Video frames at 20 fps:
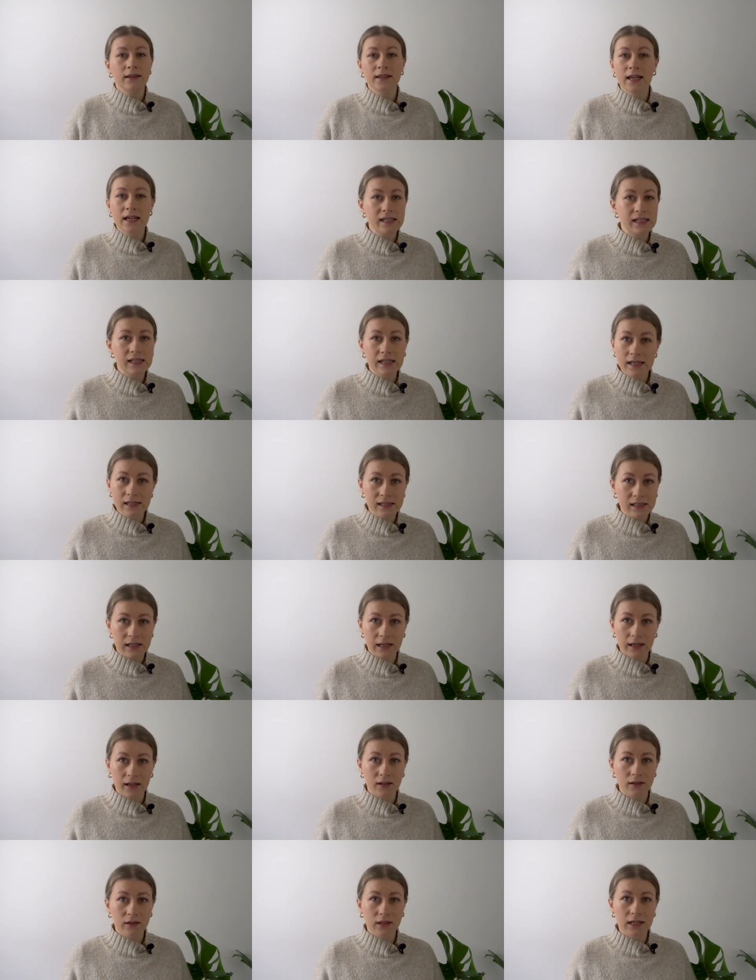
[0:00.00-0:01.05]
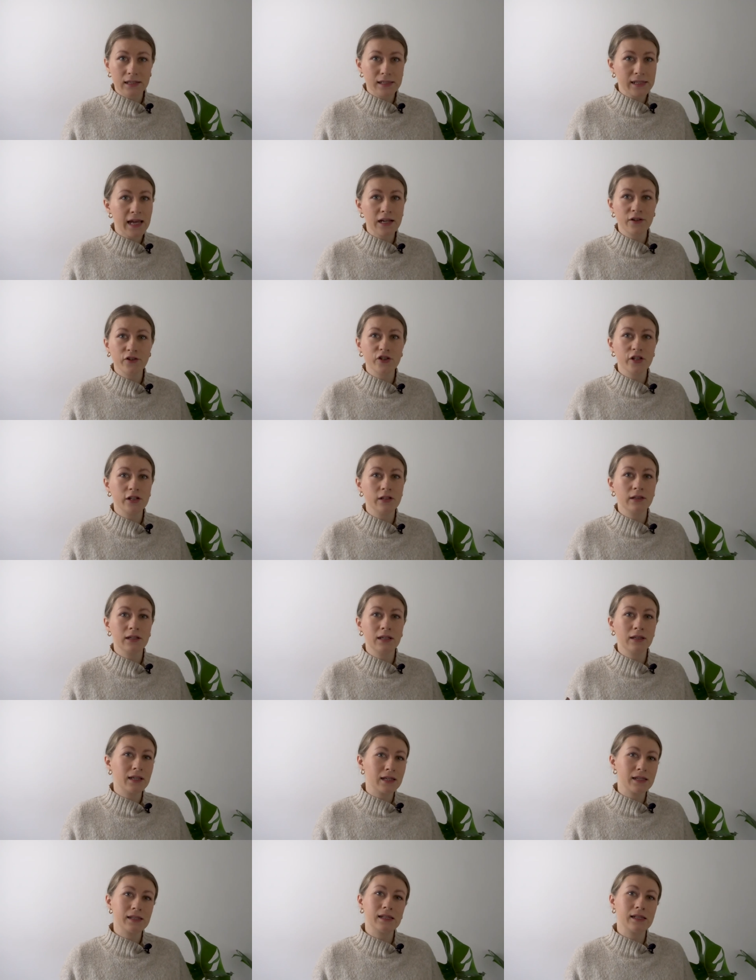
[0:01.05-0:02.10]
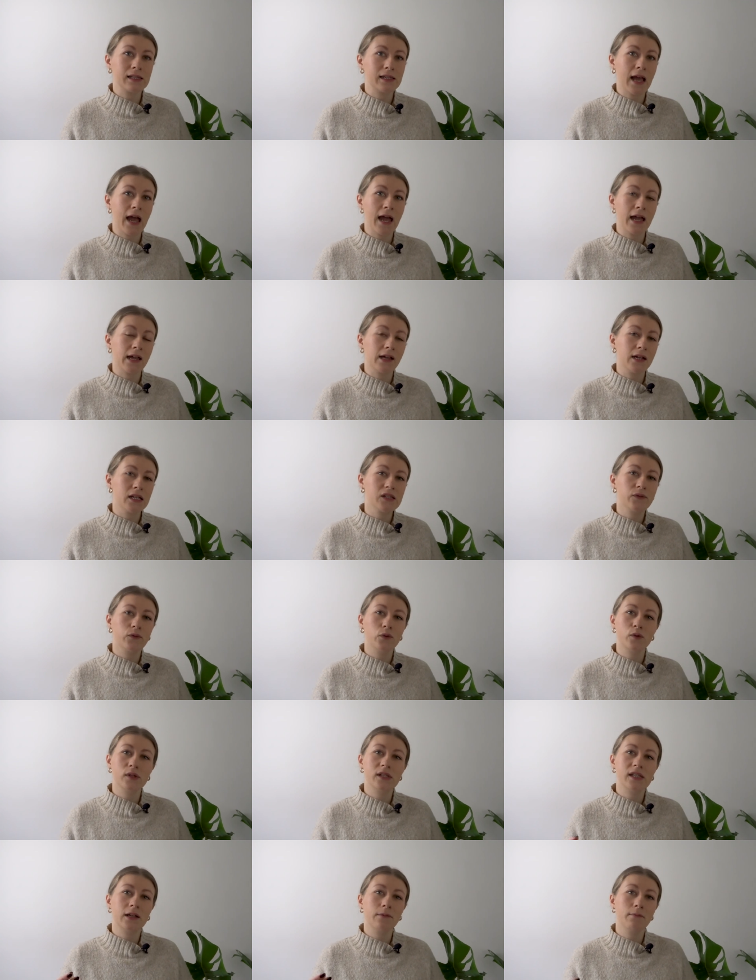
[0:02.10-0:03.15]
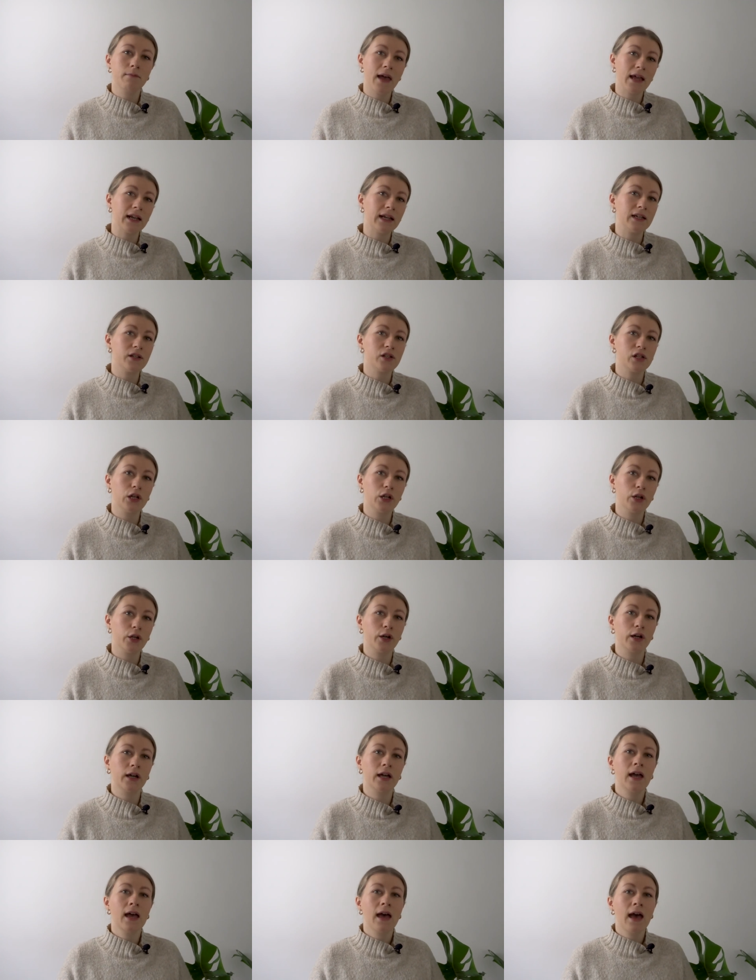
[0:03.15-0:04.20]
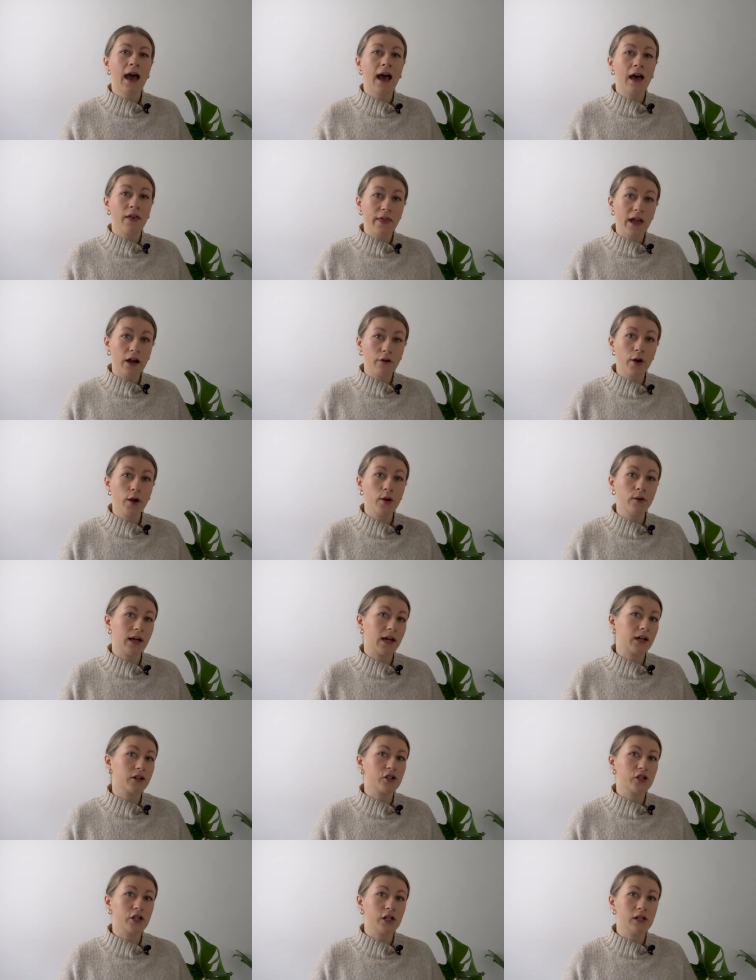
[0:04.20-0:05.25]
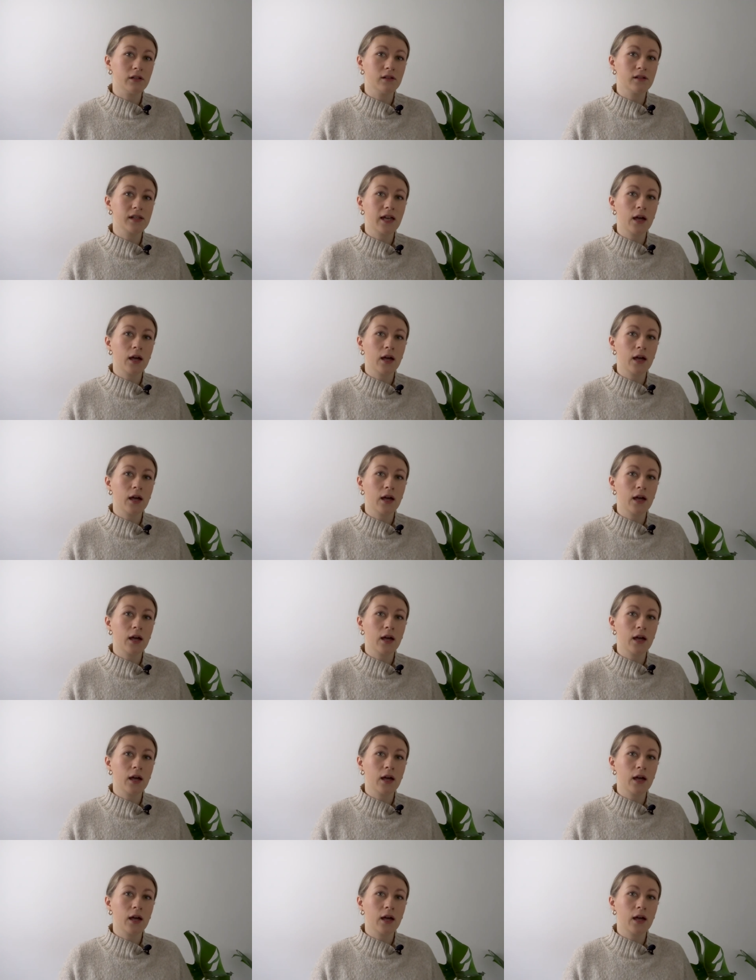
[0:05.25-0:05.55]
And that's it, isn't it? The attention that this is getting is forcing many to look at their own actions.